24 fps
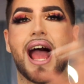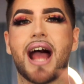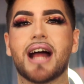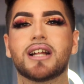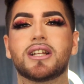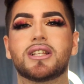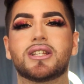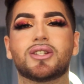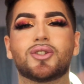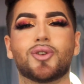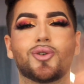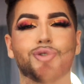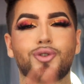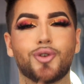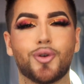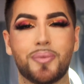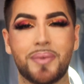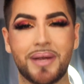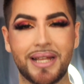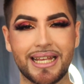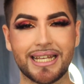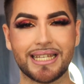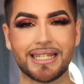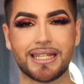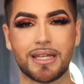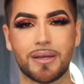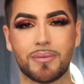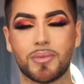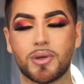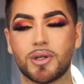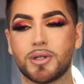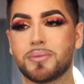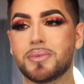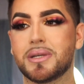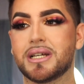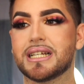I had social media
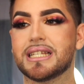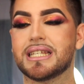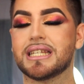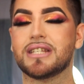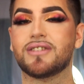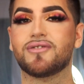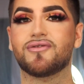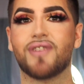symbols because it's